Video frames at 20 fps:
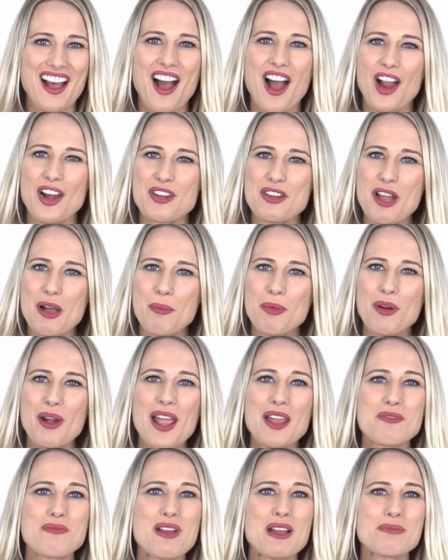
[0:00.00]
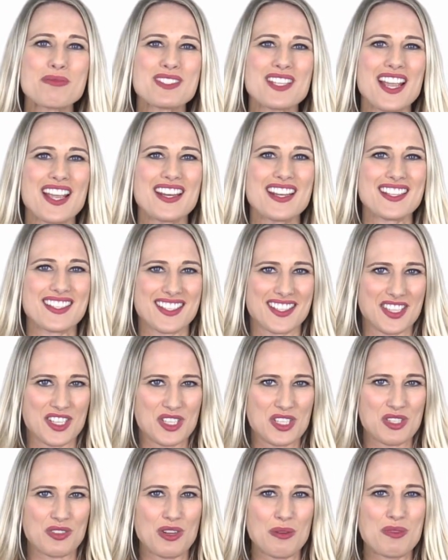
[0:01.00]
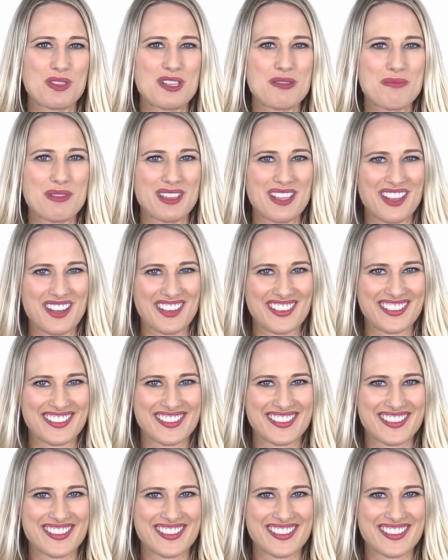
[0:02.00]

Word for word: Our number and website is in the description below.